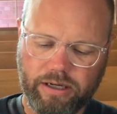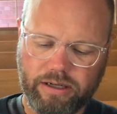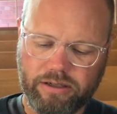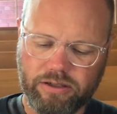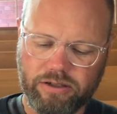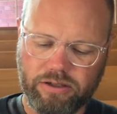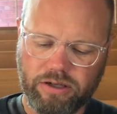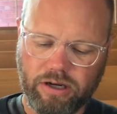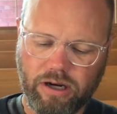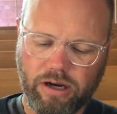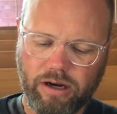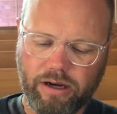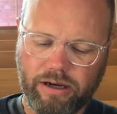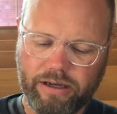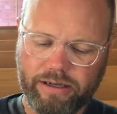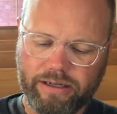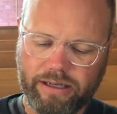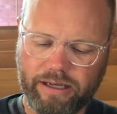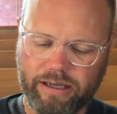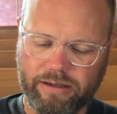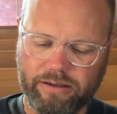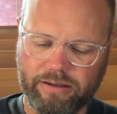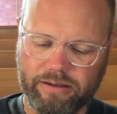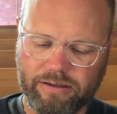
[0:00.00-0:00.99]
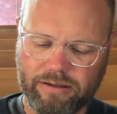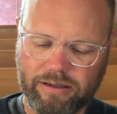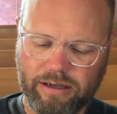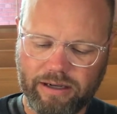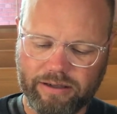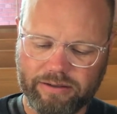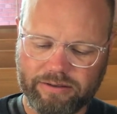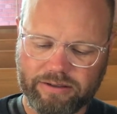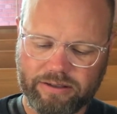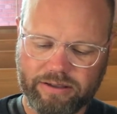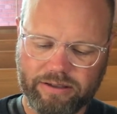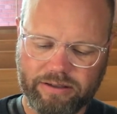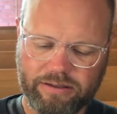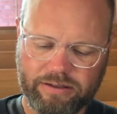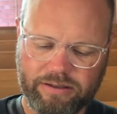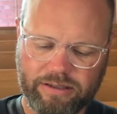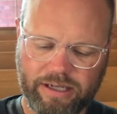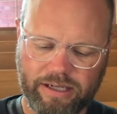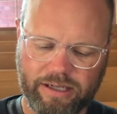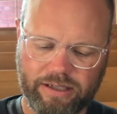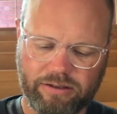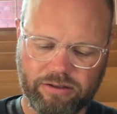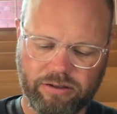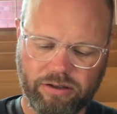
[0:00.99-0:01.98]
Dawn and dusk
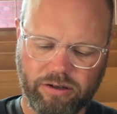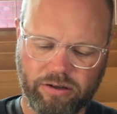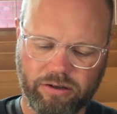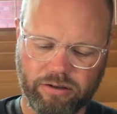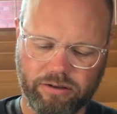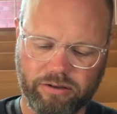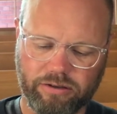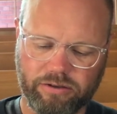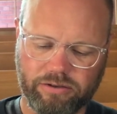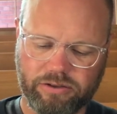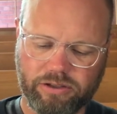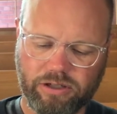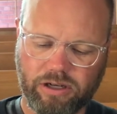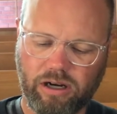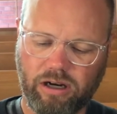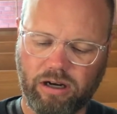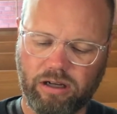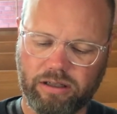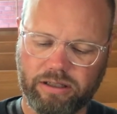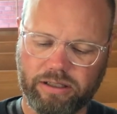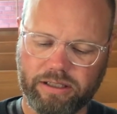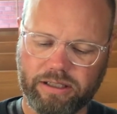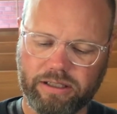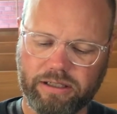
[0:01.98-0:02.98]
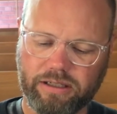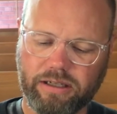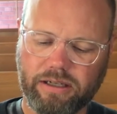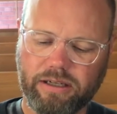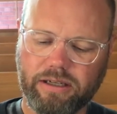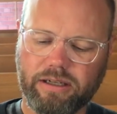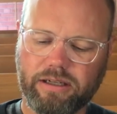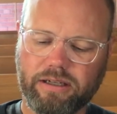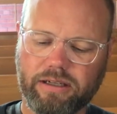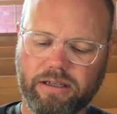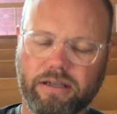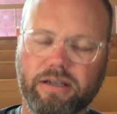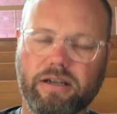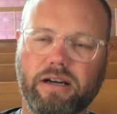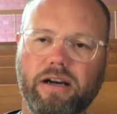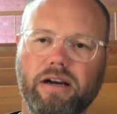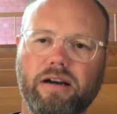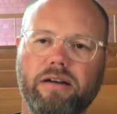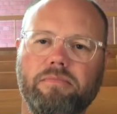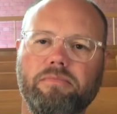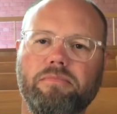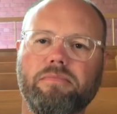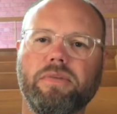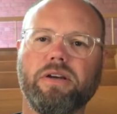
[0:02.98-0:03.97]
take turns calling,
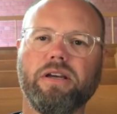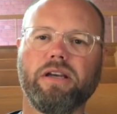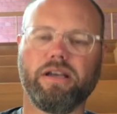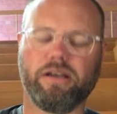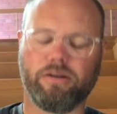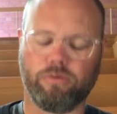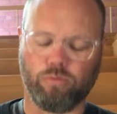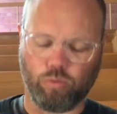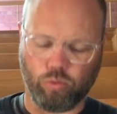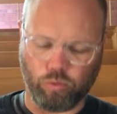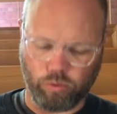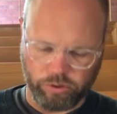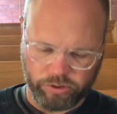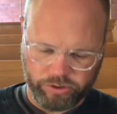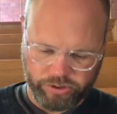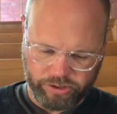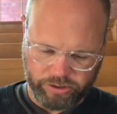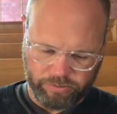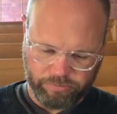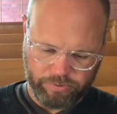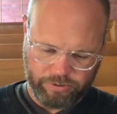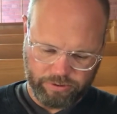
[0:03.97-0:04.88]
come and worship.